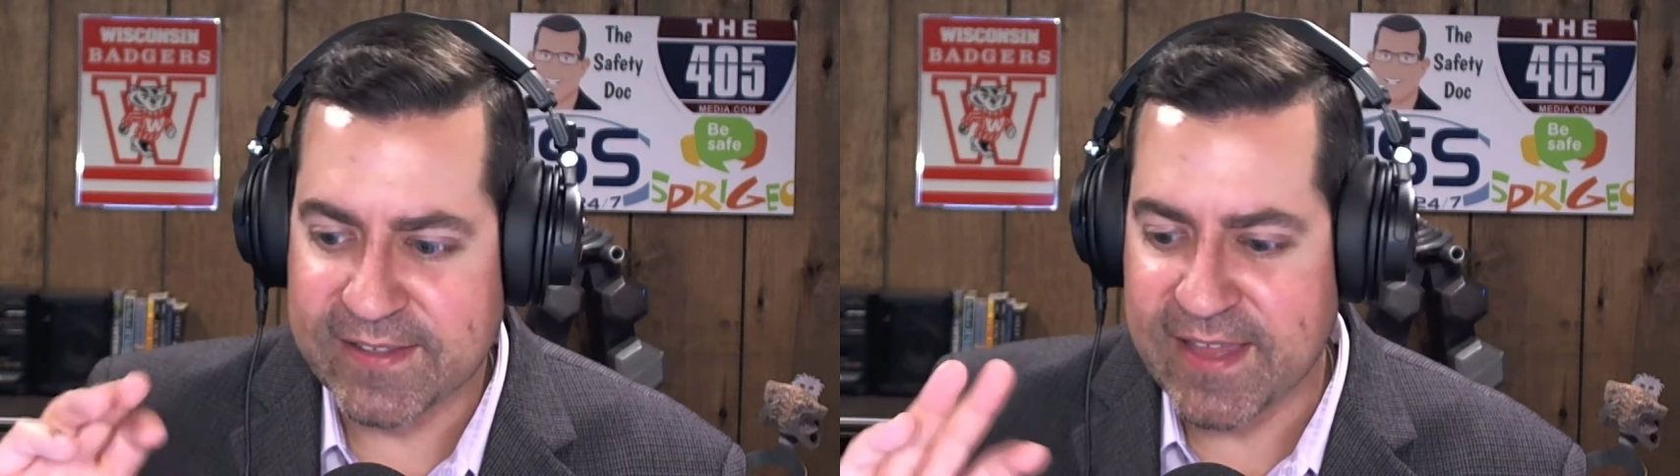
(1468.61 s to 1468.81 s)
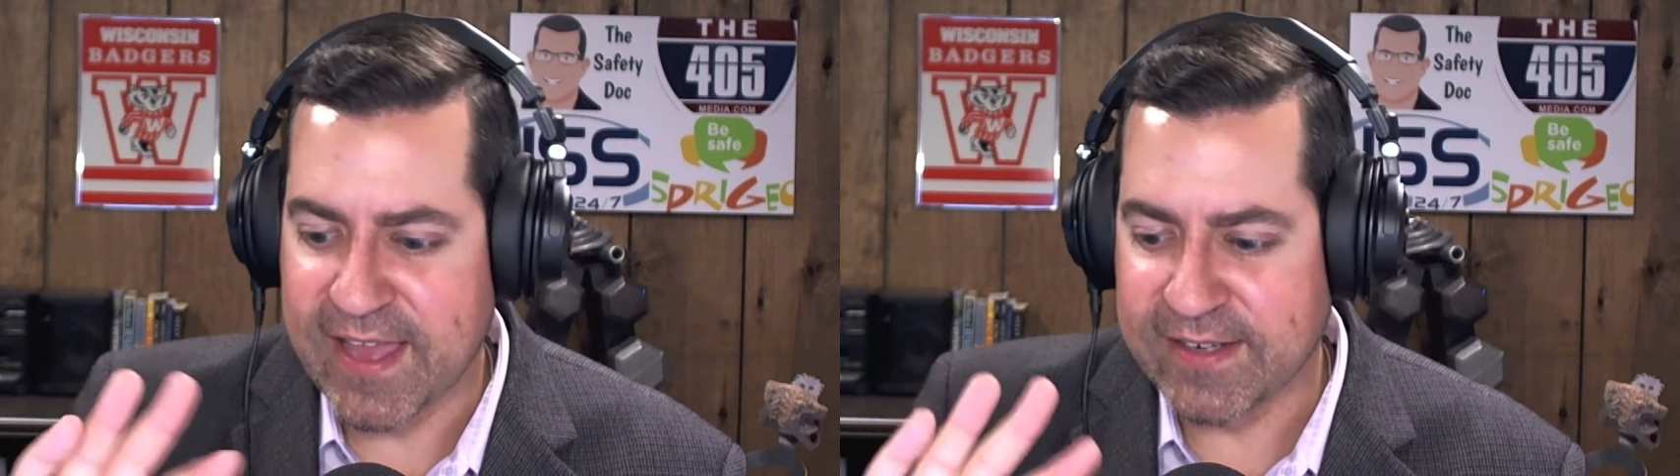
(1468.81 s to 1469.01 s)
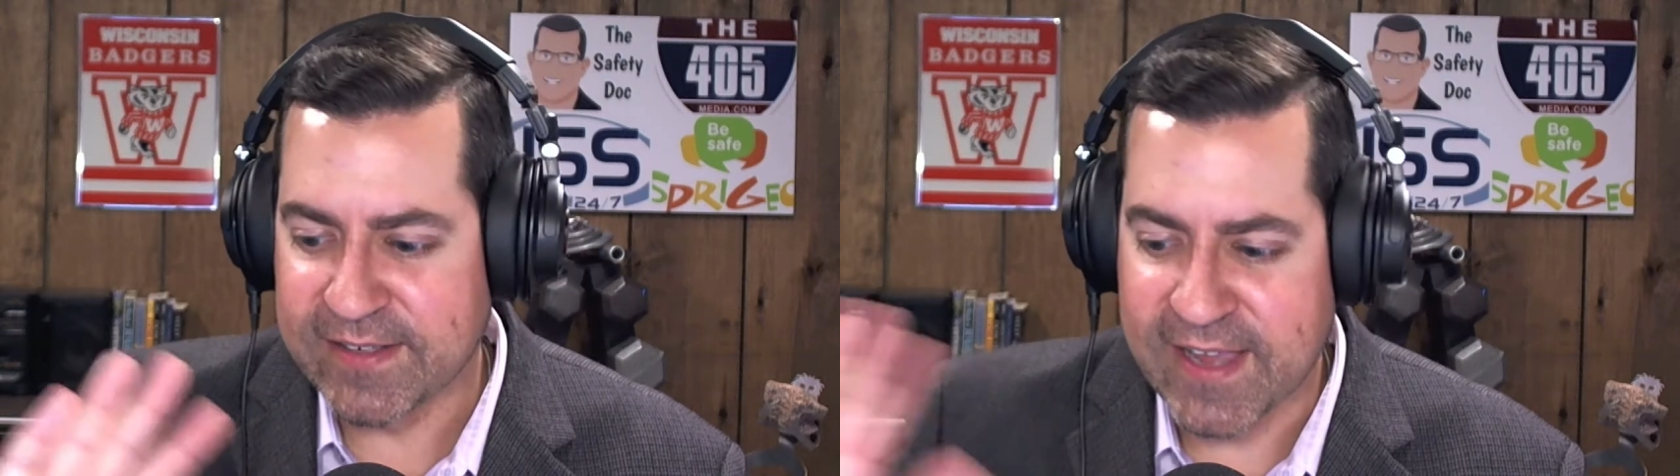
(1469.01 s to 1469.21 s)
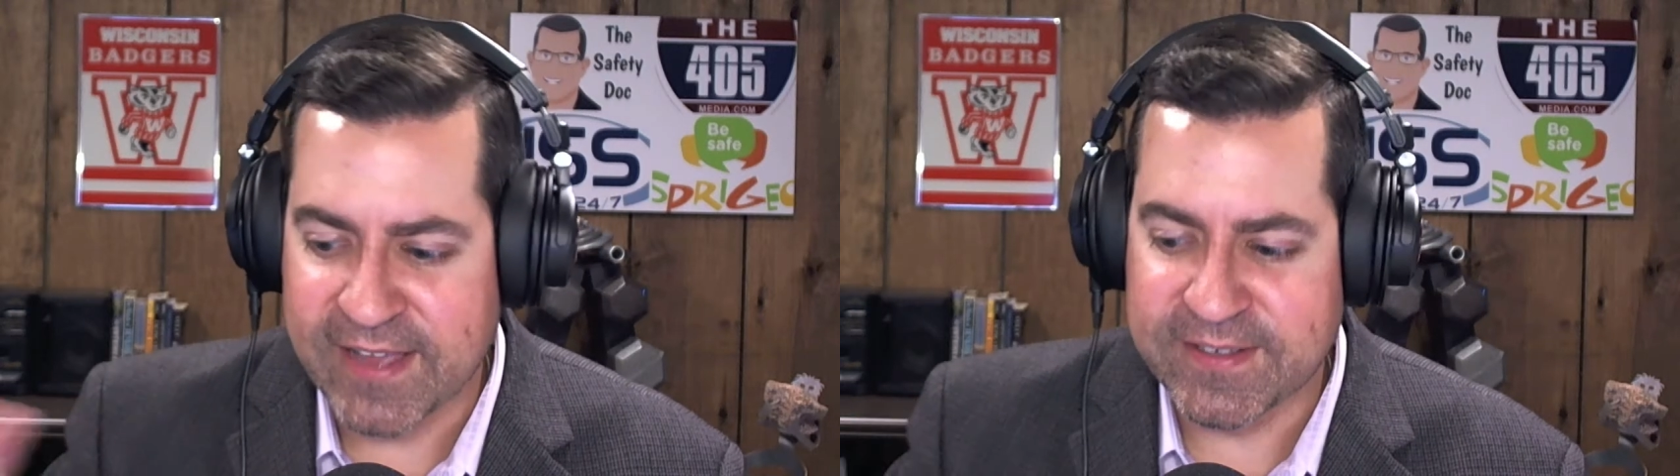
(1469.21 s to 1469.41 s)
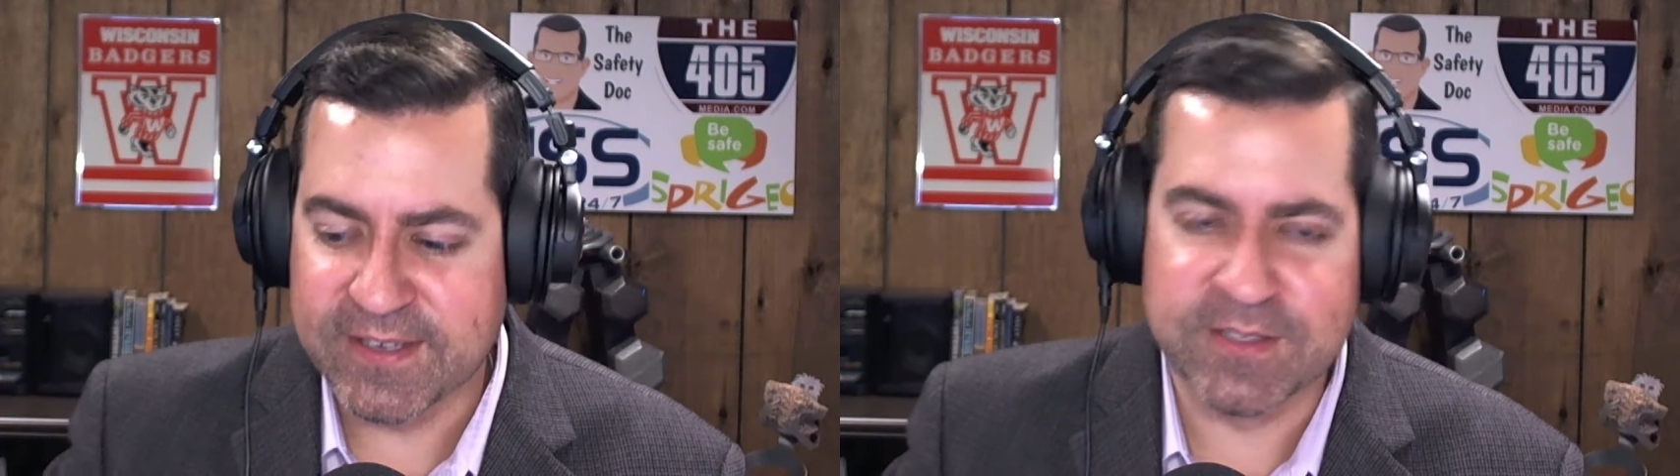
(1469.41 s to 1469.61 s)
that
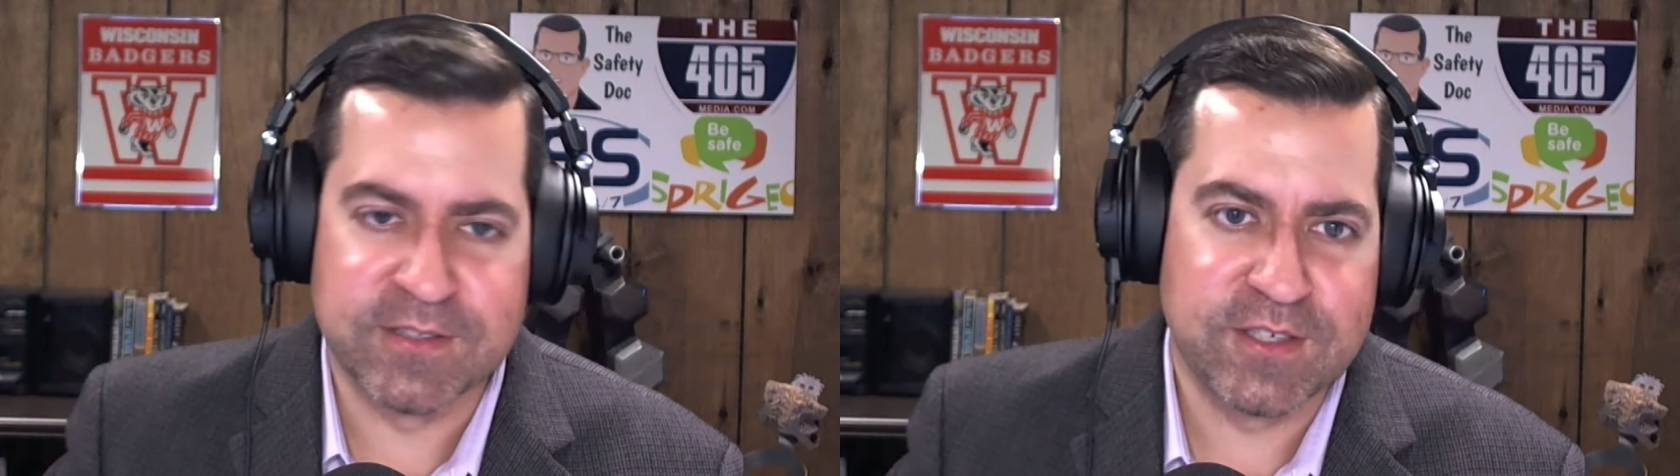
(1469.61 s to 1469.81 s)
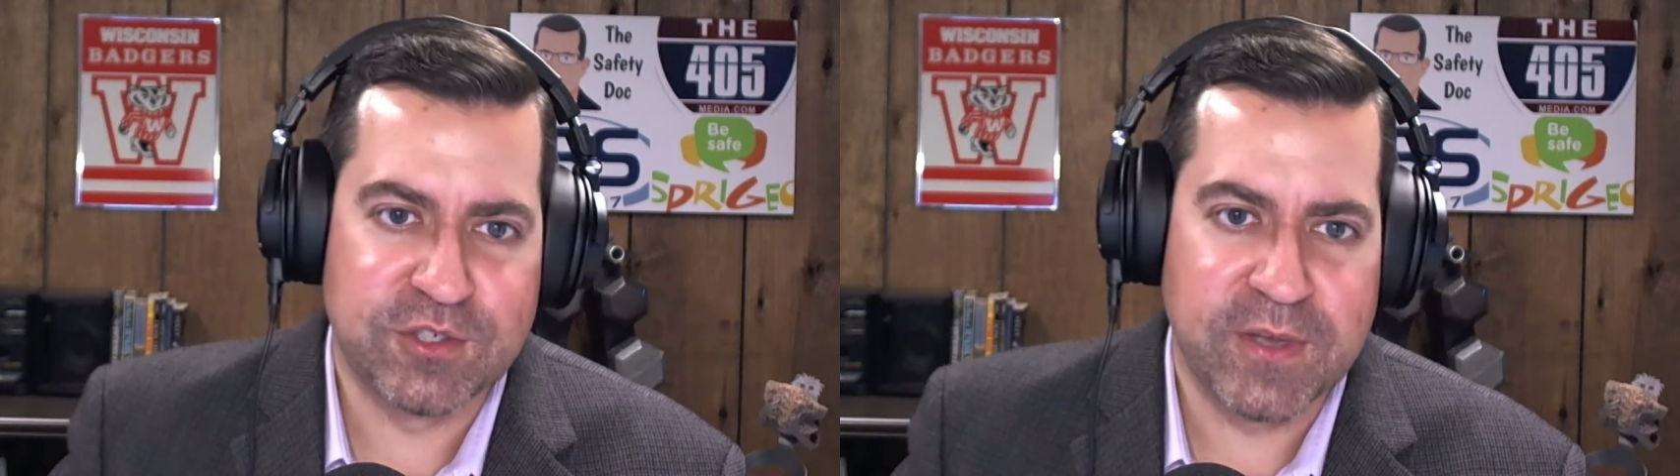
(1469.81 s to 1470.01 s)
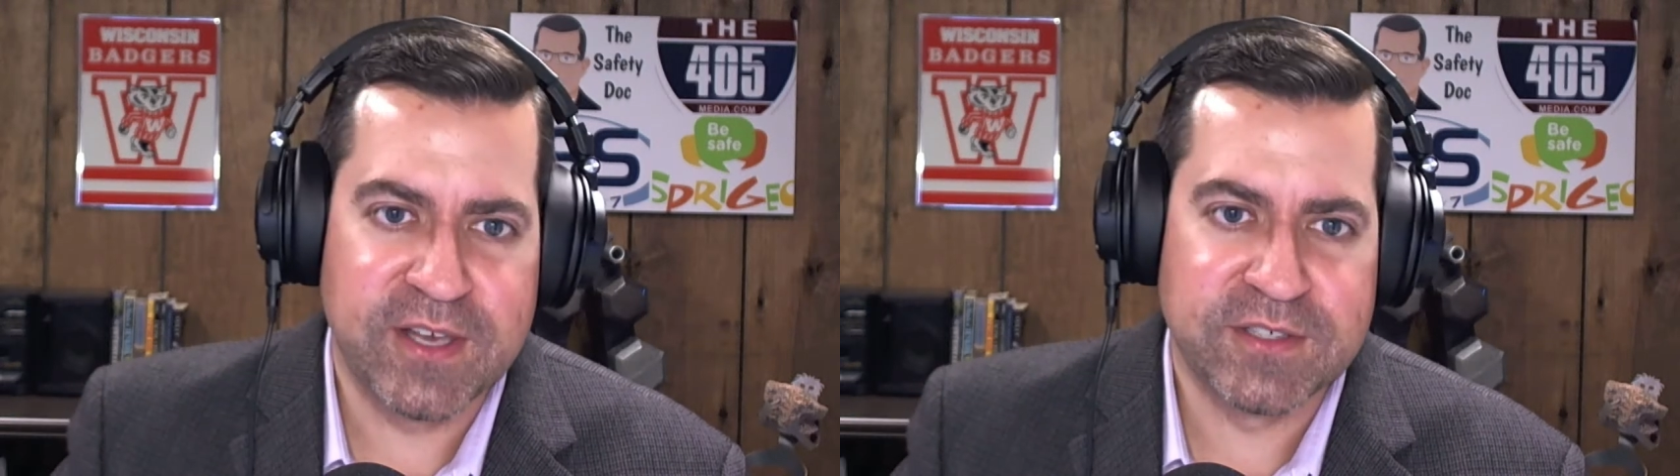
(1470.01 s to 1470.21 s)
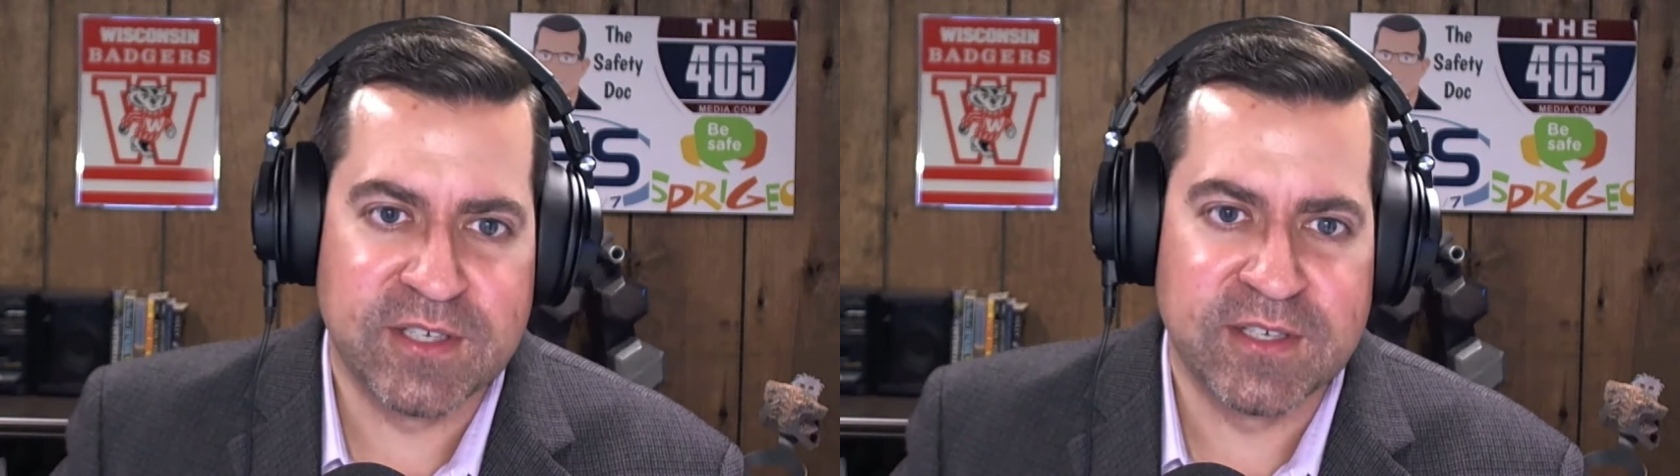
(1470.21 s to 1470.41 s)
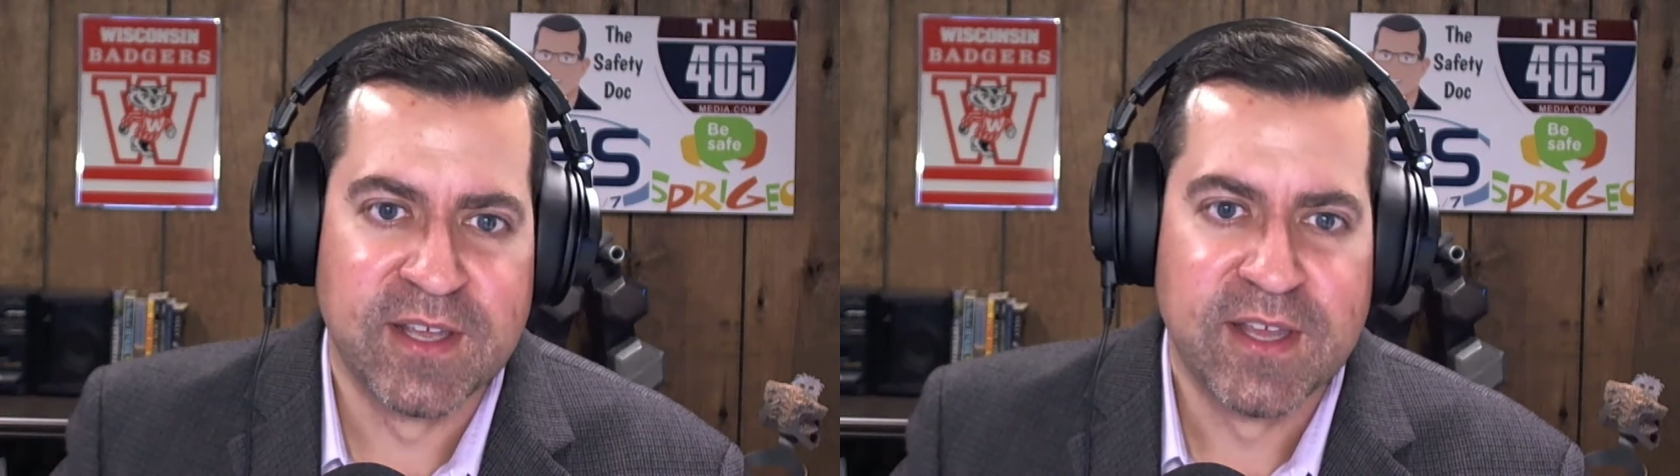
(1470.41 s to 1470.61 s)
context and
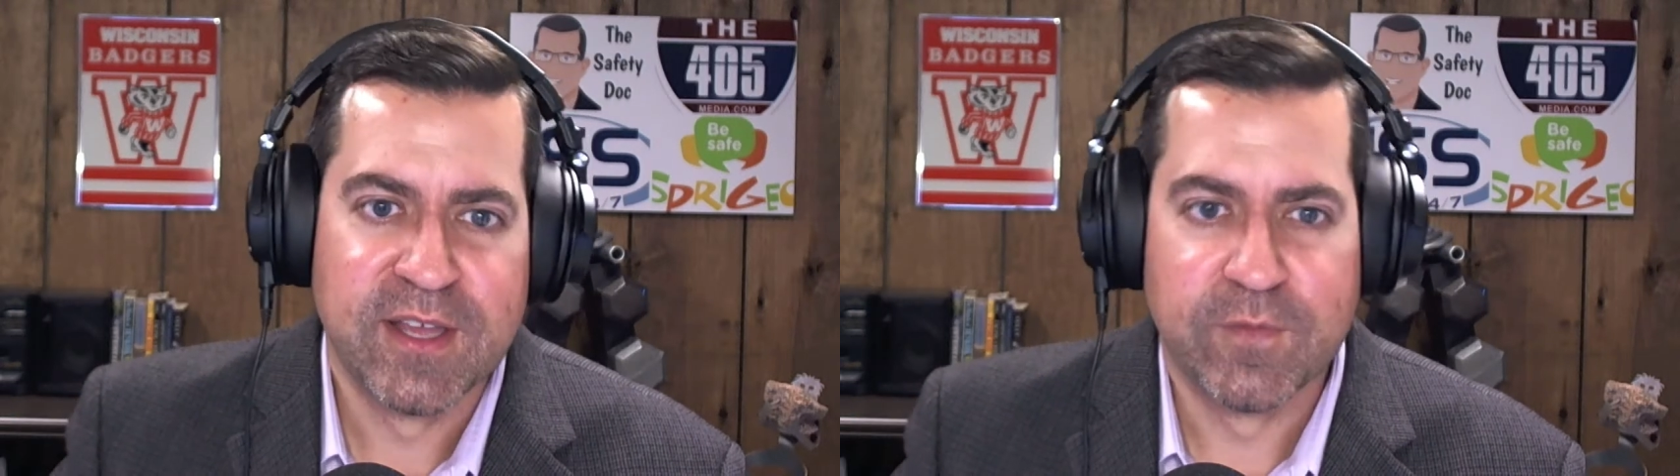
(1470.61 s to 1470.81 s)
situation